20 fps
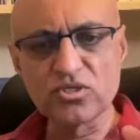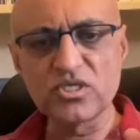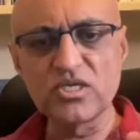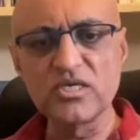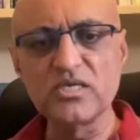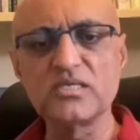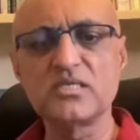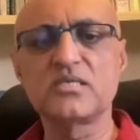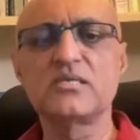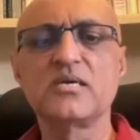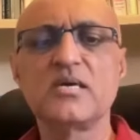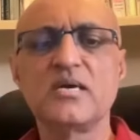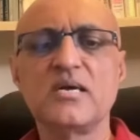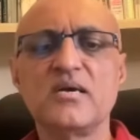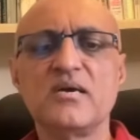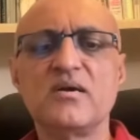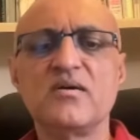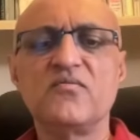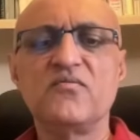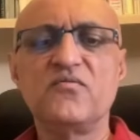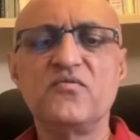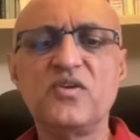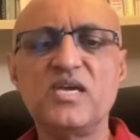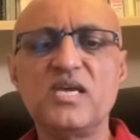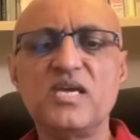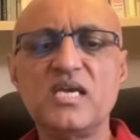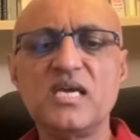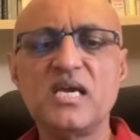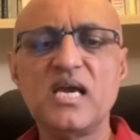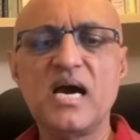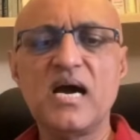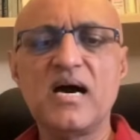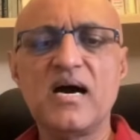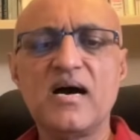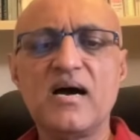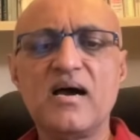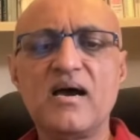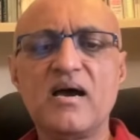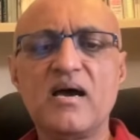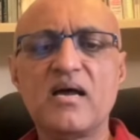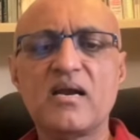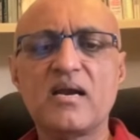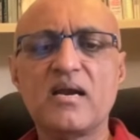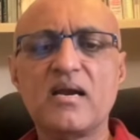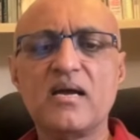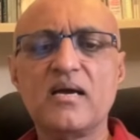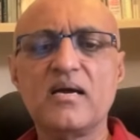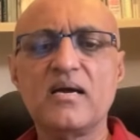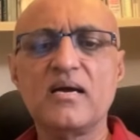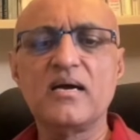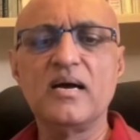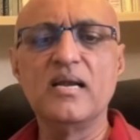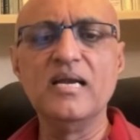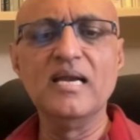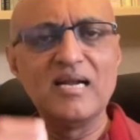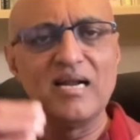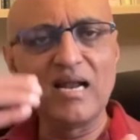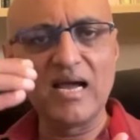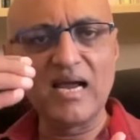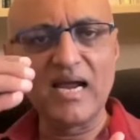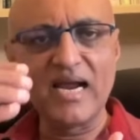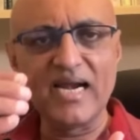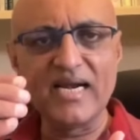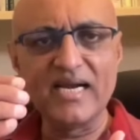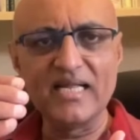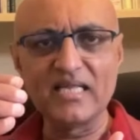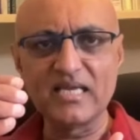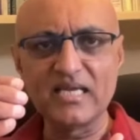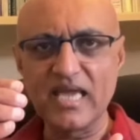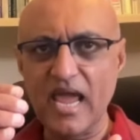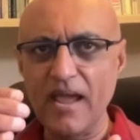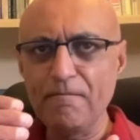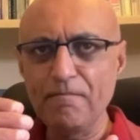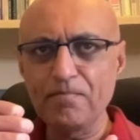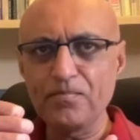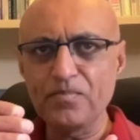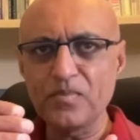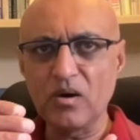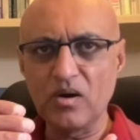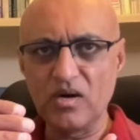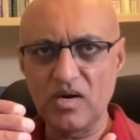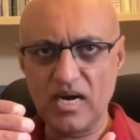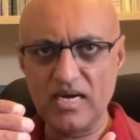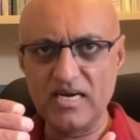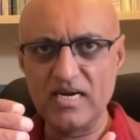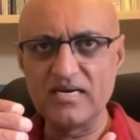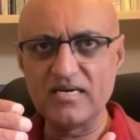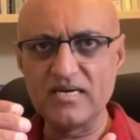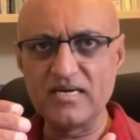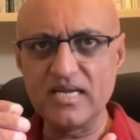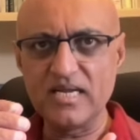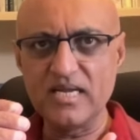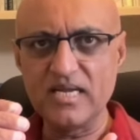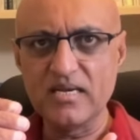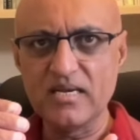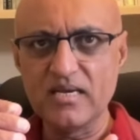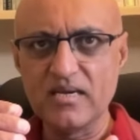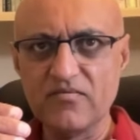is we are a little ahead in the game on identity.